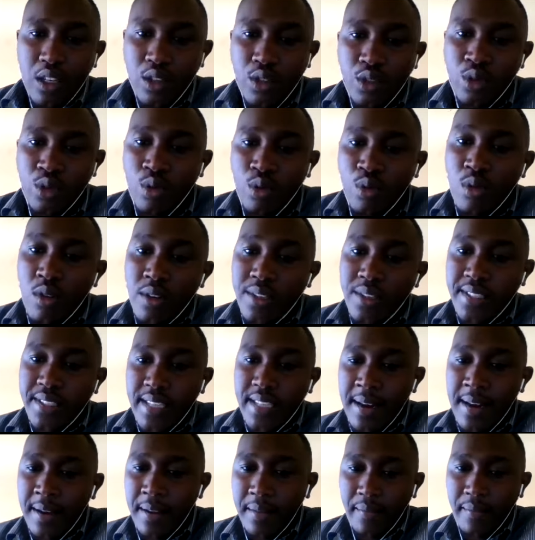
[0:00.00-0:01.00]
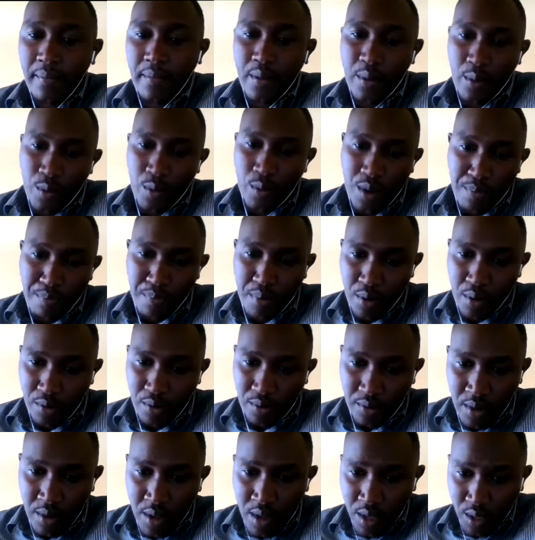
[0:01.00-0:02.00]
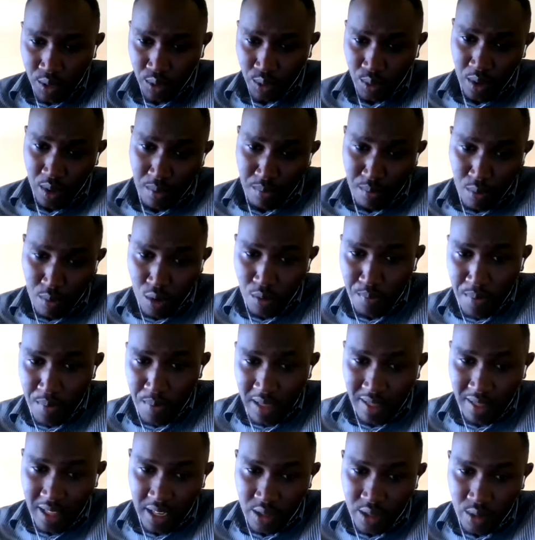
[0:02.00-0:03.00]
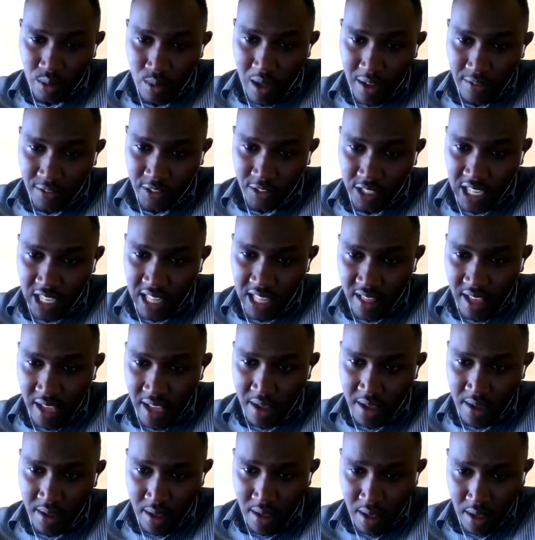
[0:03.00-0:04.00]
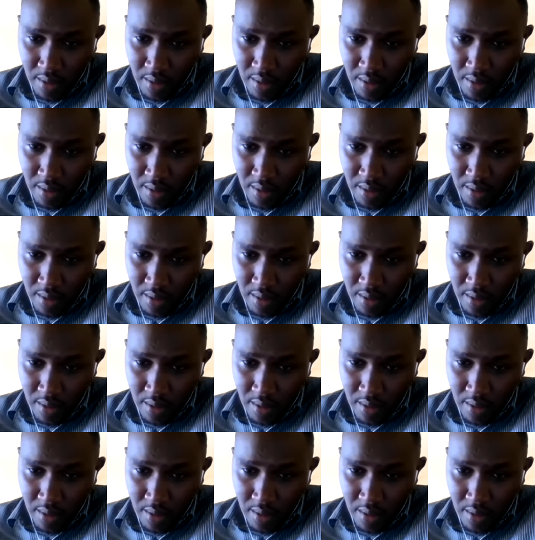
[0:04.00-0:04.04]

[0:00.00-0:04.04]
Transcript: tools and weapon. So I'm hoping that you have seen the